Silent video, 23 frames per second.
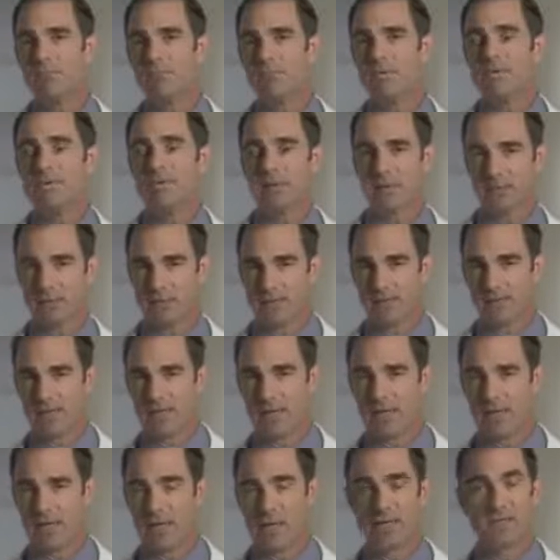immediately,
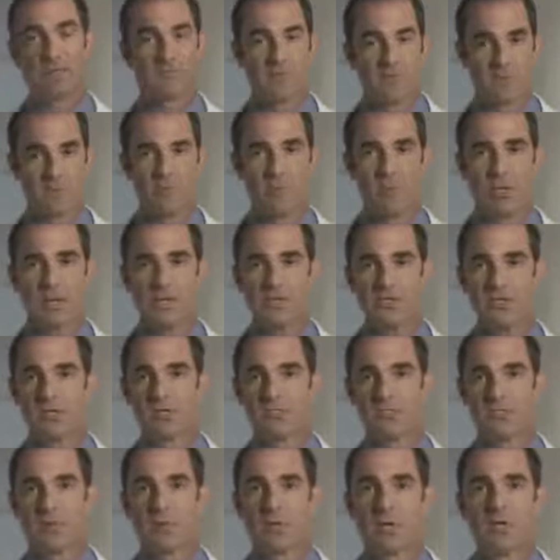and
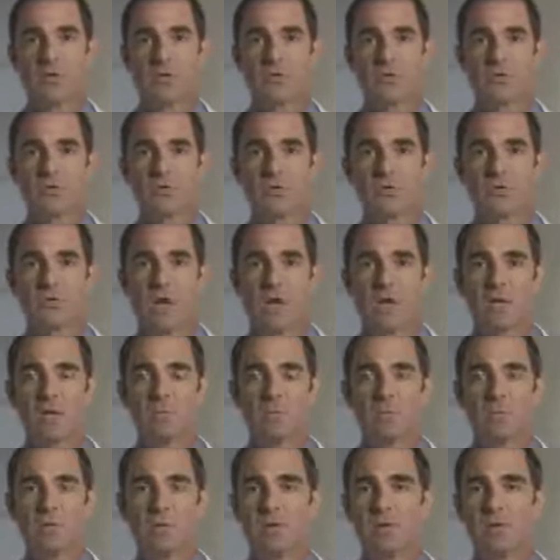defibrillation for initial
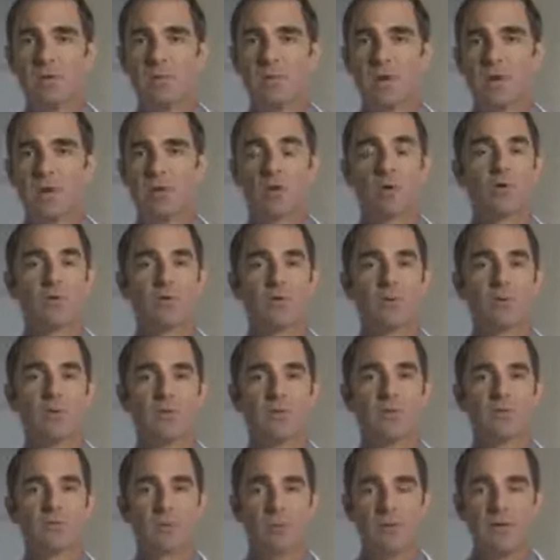shockable rhythm occurs
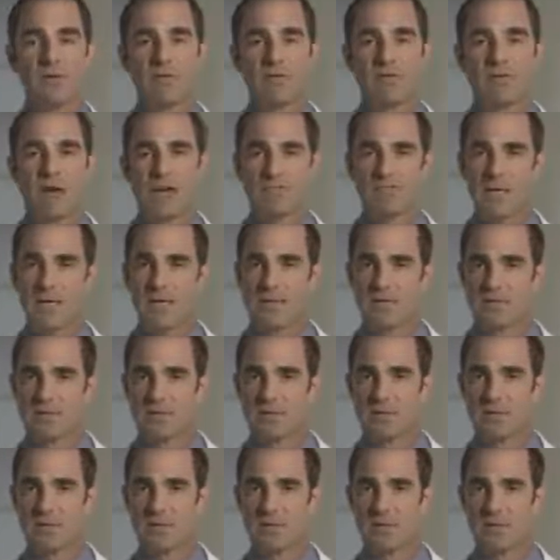within 3 to 5
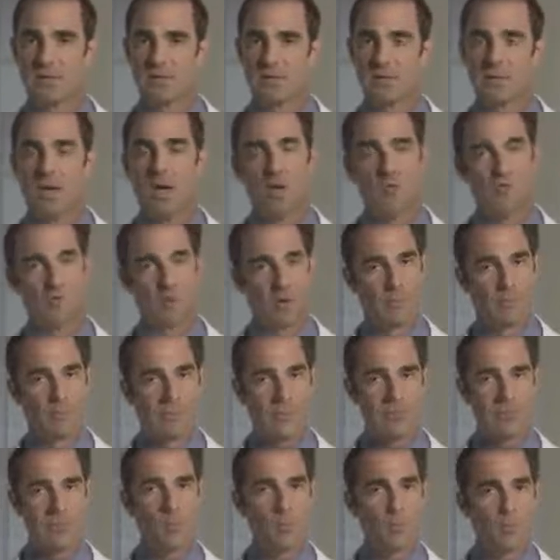minutes. For a
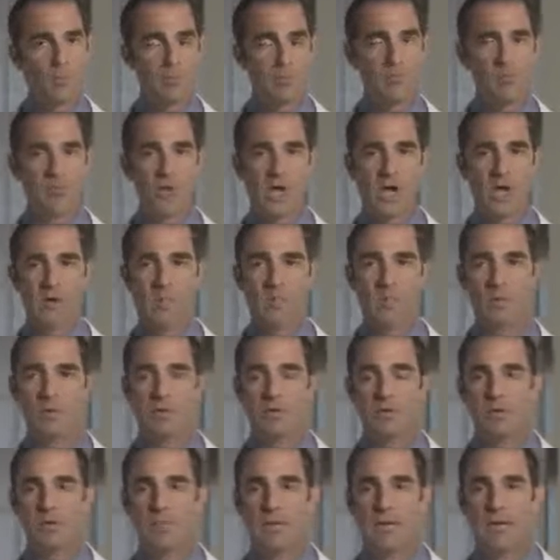patient with a shockable
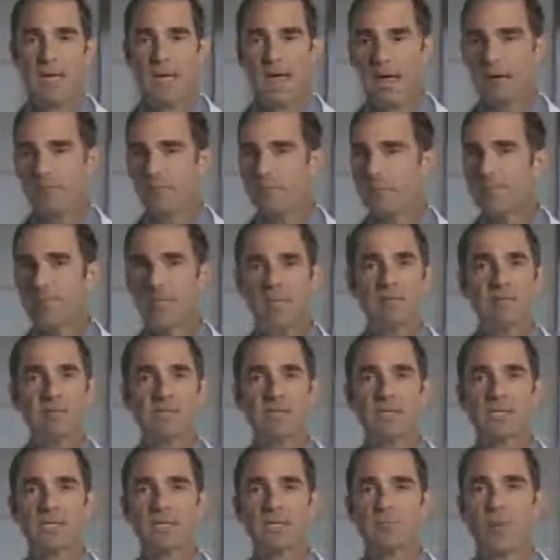rhythm, every minute
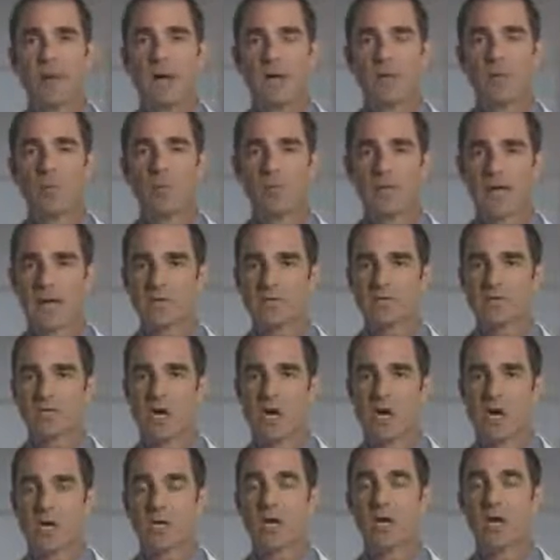that ticks by without a
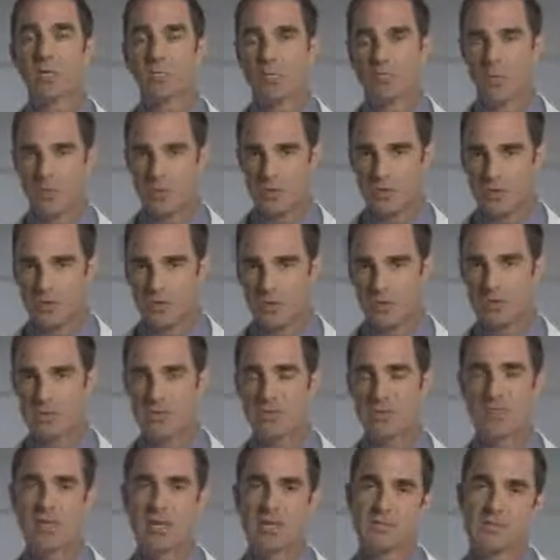shock reduces
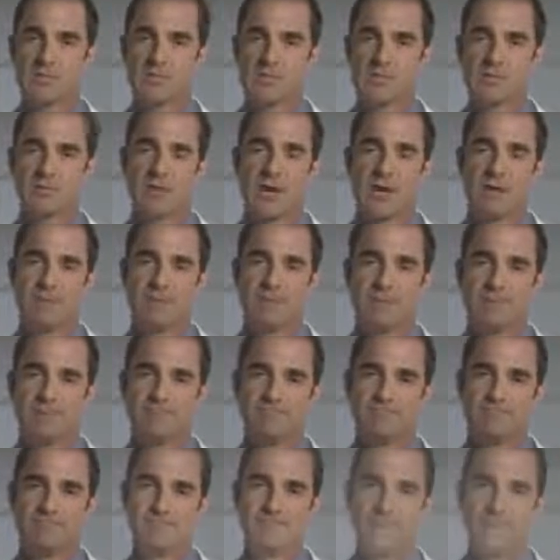the chance of survival.